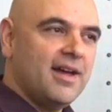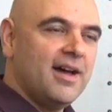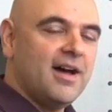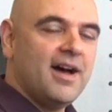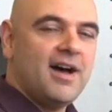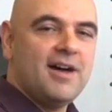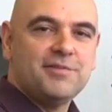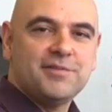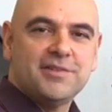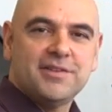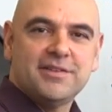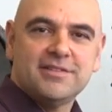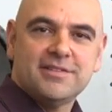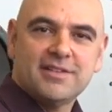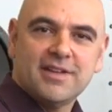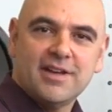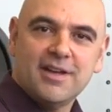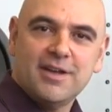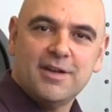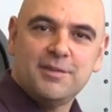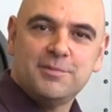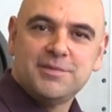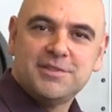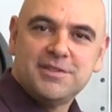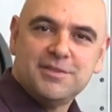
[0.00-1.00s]

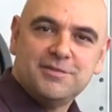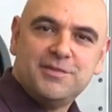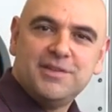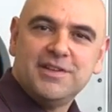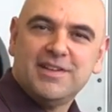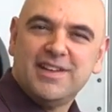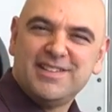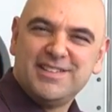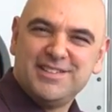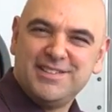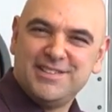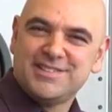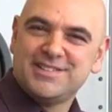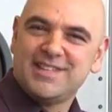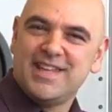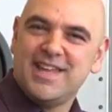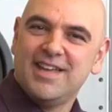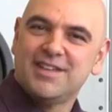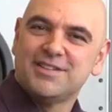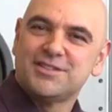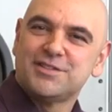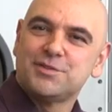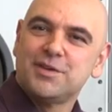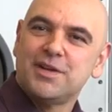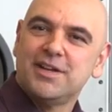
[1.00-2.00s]
Oftentimes you feel like you just
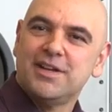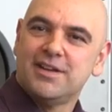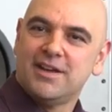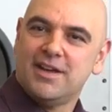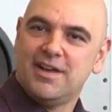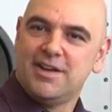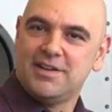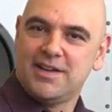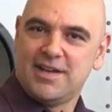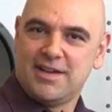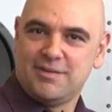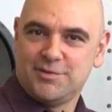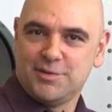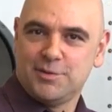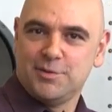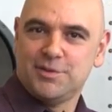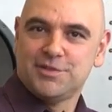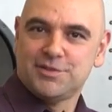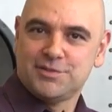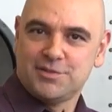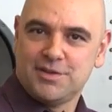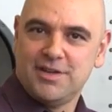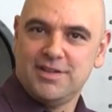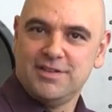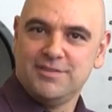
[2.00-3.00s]
can't straighten it out
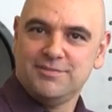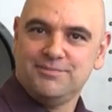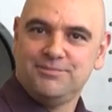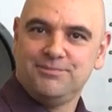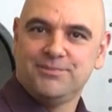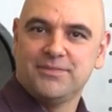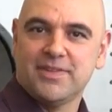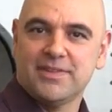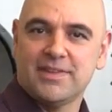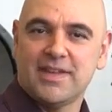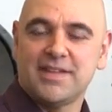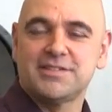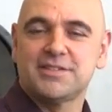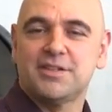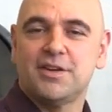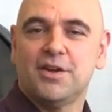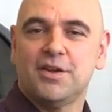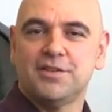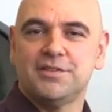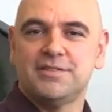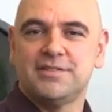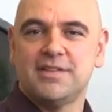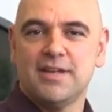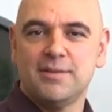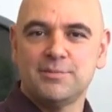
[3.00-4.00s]
afterwards, right? And that's
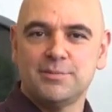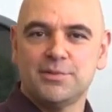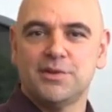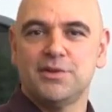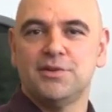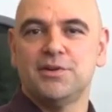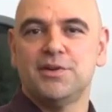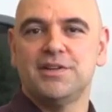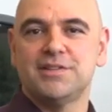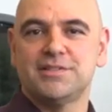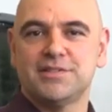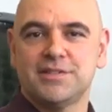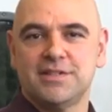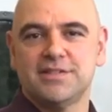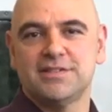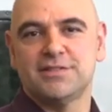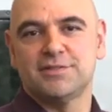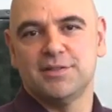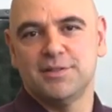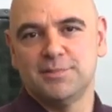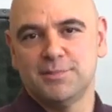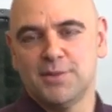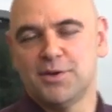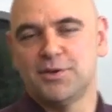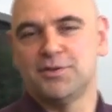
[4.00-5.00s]
called temporary
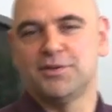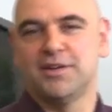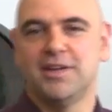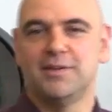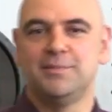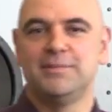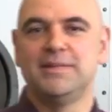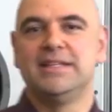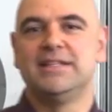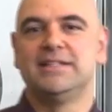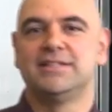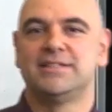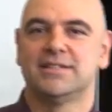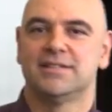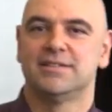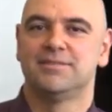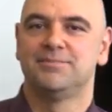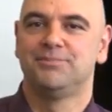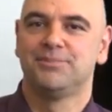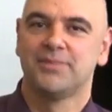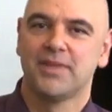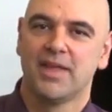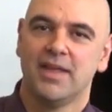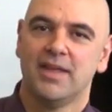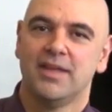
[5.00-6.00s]
sensory motor amnesia.
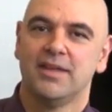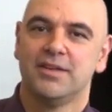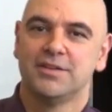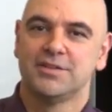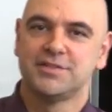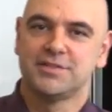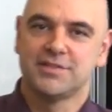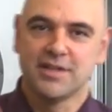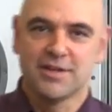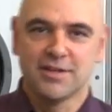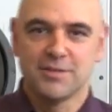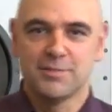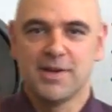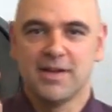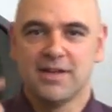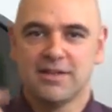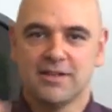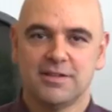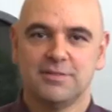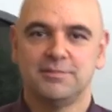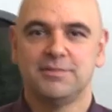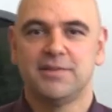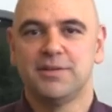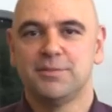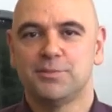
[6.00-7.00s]
Your
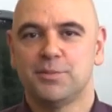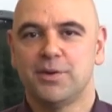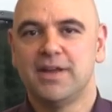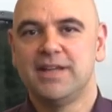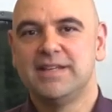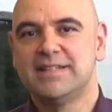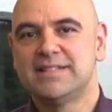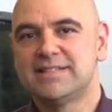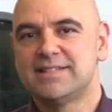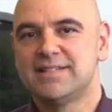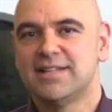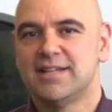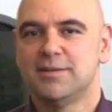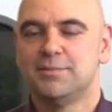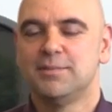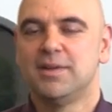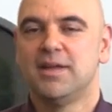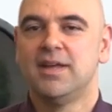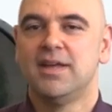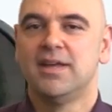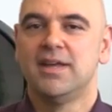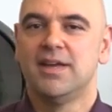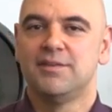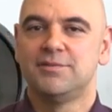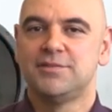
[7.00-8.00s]
cerebellum and brainstem
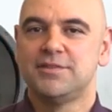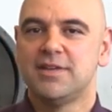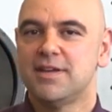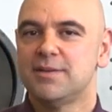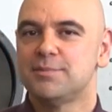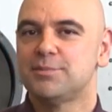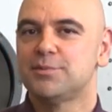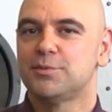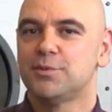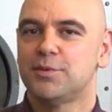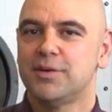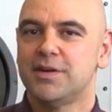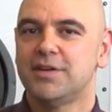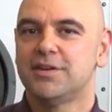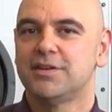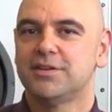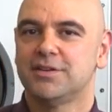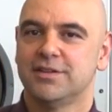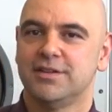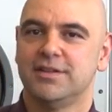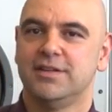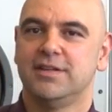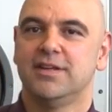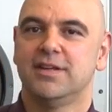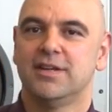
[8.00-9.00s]
have
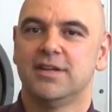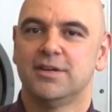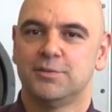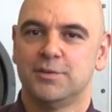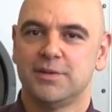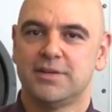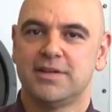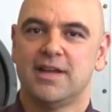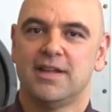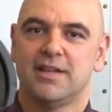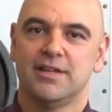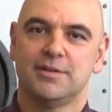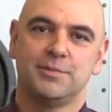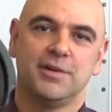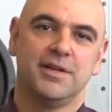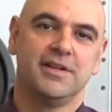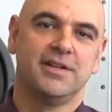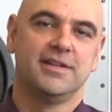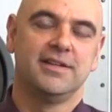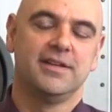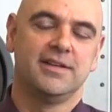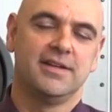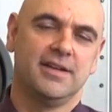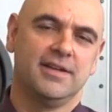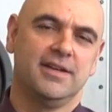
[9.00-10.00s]
temporarily
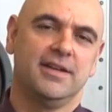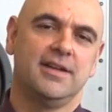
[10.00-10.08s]
recalibrated the